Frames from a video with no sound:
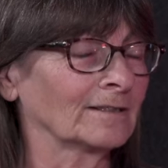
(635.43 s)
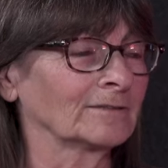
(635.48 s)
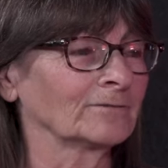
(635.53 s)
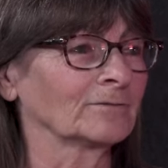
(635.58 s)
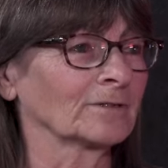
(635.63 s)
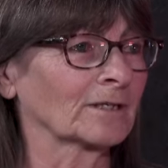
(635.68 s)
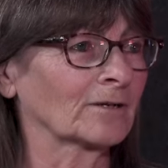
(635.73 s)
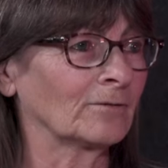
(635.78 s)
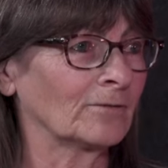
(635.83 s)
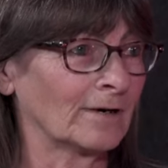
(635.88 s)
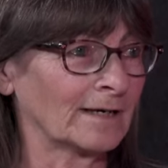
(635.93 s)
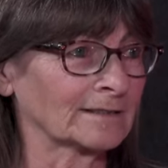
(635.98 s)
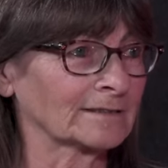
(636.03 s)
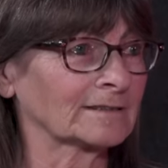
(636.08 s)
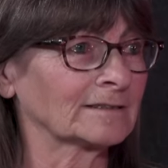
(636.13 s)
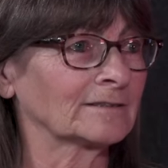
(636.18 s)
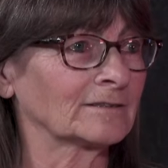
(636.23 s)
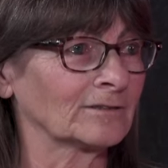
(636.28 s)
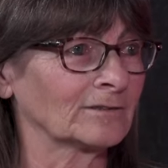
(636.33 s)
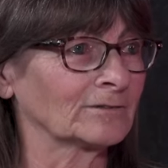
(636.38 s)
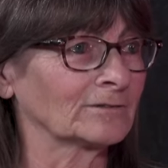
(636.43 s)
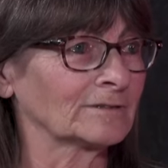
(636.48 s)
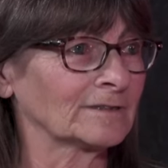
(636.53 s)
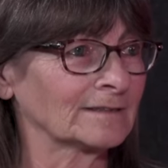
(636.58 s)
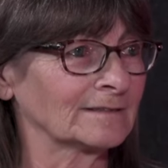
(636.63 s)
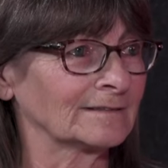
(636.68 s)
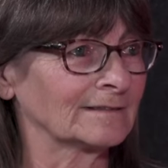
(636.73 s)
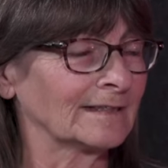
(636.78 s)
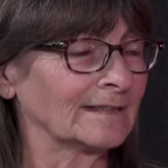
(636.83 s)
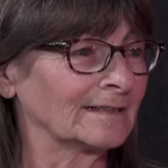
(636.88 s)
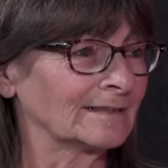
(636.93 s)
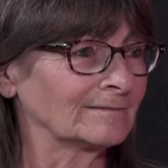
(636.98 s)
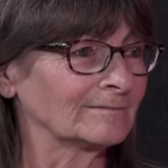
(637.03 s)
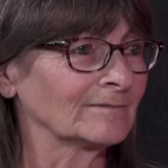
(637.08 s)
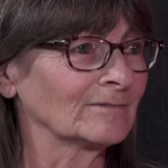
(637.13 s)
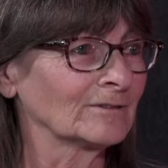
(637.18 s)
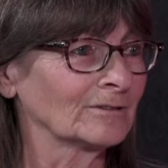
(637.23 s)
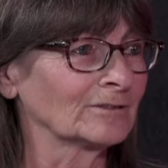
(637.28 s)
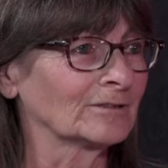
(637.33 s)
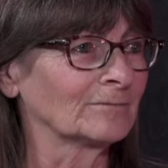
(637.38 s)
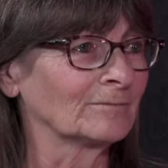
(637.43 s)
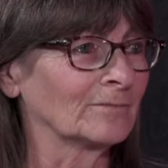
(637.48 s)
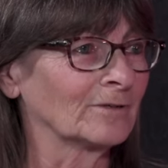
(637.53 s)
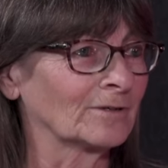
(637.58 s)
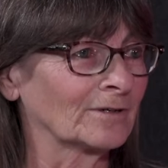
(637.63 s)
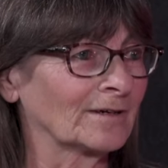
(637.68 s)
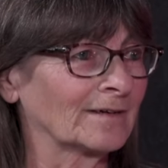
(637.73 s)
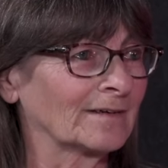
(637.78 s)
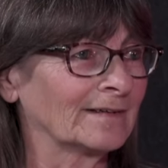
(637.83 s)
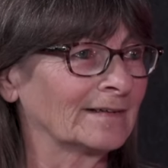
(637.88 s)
and request those and learn more.